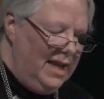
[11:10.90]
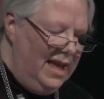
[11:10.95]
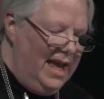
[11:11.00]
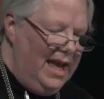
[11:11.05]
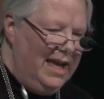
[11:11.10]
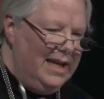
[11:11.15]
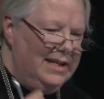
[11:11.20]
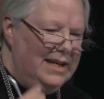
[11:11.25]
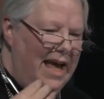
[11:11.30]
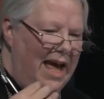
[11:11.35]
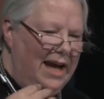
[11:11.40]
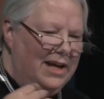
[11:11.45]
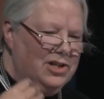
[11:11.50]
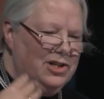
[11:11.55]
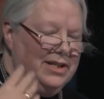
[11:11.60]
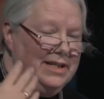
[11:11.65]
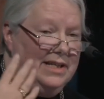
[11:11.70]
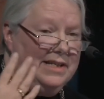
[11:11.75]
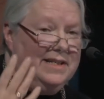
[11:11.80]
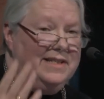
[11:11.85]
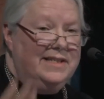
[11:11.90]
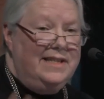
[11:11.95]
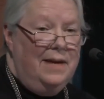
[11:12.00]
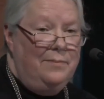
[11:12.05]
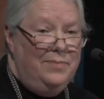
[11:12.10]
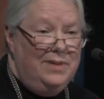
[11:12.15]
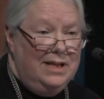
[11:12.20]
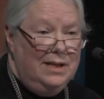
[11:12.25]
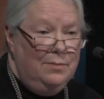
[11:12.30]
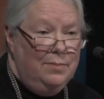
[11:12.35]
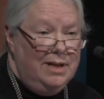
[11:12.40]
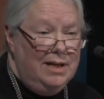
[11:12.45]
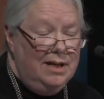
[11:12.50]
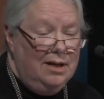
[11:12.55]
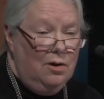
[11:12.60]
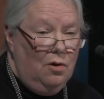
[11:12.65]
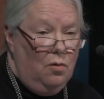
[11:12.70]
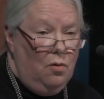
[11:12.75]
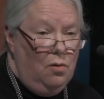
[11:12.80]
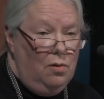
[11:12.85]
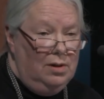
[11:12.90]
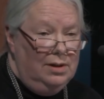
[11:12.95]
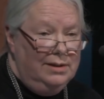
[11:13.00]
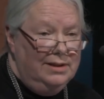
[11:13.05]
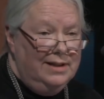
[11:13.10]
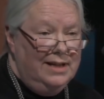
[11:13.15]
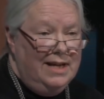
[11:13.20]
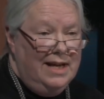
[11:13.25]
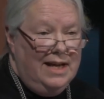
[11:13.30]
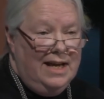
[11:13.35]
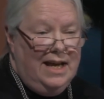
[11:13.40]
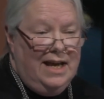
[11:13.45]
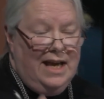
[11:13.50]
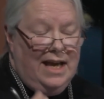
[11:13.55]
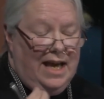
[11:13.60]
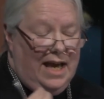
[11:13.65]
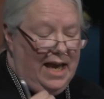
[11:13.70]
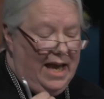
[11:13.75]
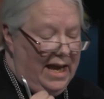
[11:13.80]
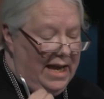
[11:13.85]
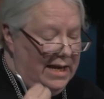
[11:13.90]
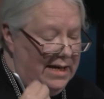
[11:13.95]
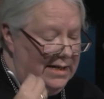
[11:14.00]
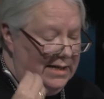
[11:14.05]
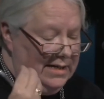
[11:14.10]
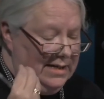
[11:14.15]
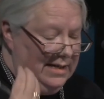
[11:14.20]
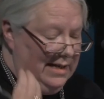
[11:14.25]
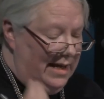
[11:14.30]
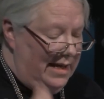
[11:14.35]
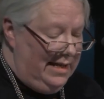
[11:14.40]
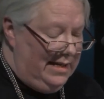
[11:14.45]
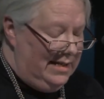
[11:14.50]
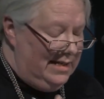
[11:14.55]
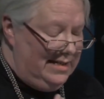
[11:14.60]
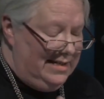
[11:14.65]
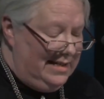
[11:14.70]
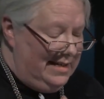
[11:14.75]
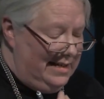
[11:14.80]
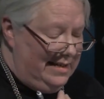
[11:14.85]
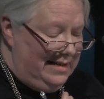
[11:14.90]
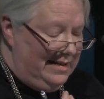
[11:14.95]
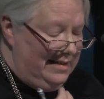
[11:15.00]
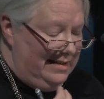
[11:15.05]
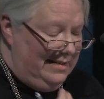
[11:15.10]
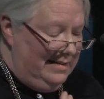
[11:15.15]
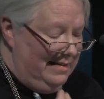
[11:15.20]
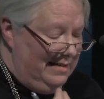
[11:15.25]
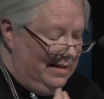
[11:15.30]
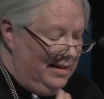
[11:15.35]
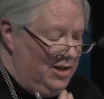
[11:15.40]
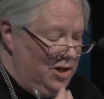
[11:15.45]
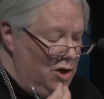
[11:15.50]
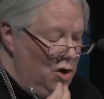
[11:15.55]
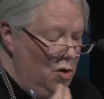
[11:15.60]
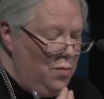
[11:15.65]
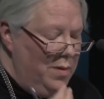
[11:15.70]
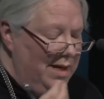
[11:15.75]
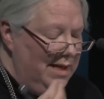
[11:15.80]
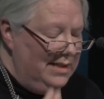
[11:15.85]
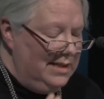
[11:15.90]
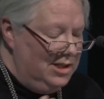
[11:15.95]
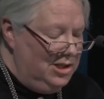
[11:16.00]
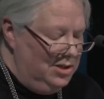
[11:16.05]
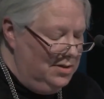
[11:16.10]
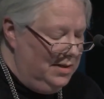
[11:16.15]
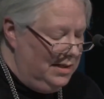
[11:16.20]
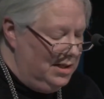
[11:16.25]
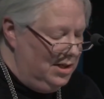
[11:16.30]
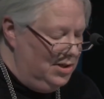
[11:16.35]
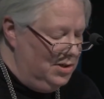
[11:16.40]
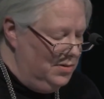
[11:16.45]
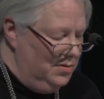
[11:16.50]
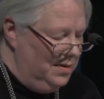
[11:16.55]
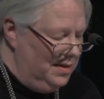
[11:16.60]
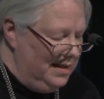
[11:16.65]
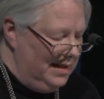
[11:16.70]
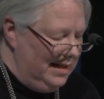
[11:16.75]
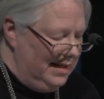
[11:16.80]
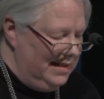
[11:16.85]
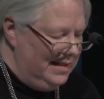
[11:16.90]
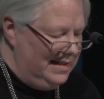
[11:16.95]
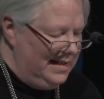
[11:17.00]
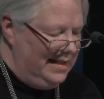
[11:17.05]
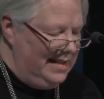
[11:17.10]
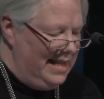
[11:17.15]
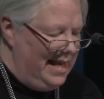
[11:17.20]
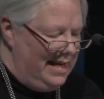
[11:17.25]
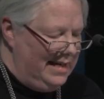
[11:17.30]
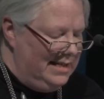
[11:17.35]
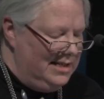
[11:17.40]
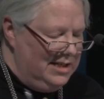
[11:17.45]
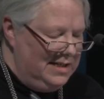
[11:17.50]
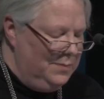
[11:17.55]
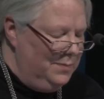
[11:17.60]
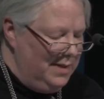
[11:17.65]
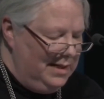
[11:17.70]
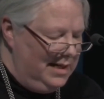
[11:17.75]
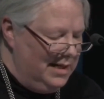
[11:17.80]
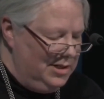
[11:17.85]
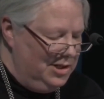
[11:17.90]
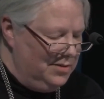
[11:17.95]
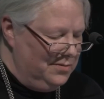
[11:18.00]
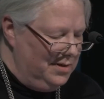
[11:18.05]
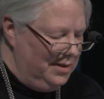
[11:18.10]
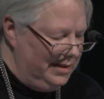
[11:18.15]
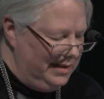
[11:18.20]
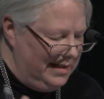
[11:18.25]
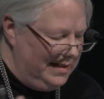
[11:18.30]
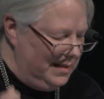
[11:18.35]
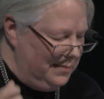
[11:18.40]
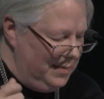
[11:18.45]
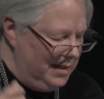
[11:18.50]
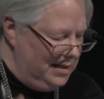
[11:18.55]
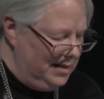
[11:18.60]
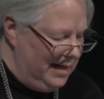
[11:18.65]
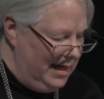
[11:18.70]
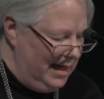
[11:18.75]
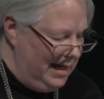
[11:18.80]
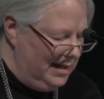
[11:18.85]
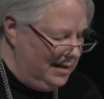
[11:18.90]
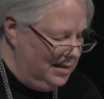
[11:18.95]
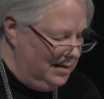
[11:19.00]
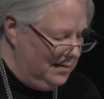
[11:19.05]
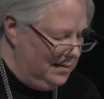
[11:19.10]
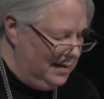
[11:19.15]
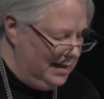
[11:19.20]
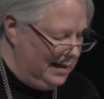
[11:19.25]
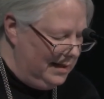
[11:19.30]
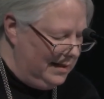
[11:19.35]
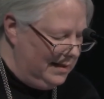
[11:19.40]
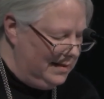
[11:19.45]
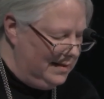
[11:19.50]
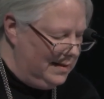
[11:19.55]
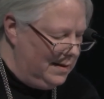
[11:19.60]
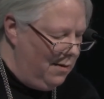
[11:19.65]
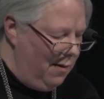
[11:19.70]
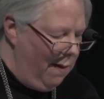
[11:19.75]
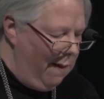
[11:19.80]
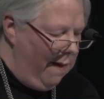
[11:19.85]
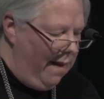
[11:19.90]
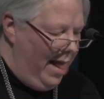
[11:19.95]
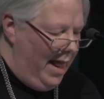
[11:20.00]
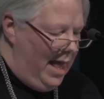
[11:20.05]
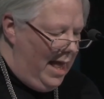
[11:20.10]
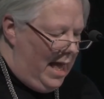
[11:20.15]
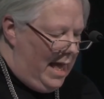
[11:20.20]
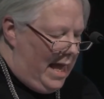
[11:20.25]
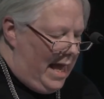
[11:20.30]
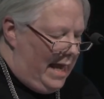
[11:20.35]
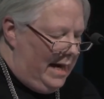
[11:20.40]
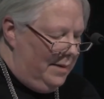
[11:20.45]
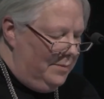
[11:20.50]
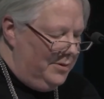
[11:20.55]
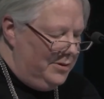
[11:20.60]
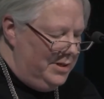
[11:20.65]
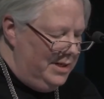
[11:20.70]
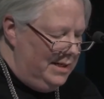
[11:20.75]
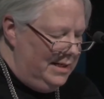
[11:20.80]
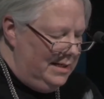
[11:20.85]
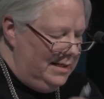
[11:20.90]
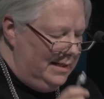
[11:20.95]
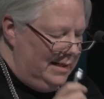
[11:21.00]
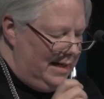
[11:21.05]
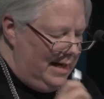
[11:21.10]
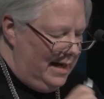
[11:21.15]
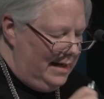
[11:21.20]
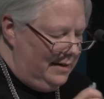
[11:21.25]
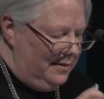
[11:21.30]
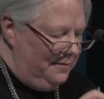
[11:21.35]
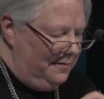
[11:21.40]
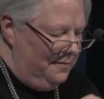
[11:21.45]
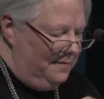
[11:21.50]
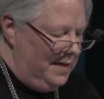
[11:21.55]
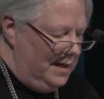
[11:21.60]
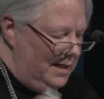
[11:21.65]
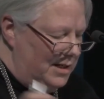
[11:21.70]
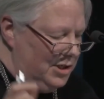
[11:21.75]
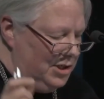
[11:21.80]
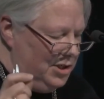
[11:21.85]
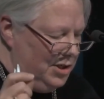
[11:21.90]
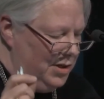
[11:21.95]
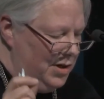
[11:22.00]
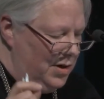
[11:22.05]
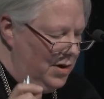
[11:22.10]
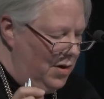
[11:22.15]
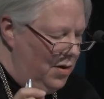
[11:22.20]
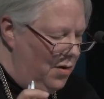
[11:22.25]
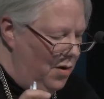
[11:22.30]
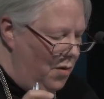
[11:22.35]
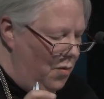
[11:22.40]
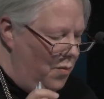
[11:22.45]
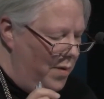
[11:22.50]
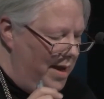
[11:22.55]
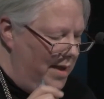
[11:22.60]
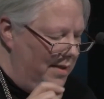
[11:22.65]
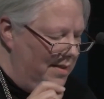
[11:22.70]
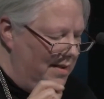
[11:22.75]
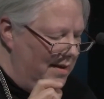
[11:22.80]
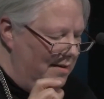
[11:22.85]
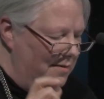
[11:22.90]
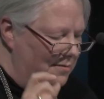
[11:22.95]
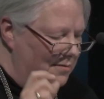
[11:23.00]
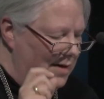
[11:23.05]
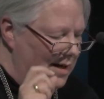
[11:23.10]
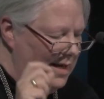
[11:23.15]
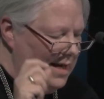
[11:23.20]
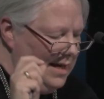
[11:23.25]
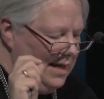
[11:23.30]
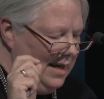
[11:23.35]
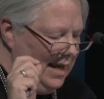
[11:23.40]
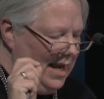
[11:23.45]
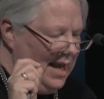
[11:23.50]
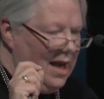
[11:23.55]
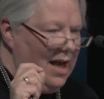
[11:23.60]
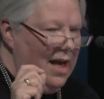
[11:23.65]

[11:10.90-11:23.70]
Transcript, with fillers: and actually accepting being old and, and uh, knowing that you can do things and that just because you're old doesn't mean you can't do things. And I'm going to kind of finish with a really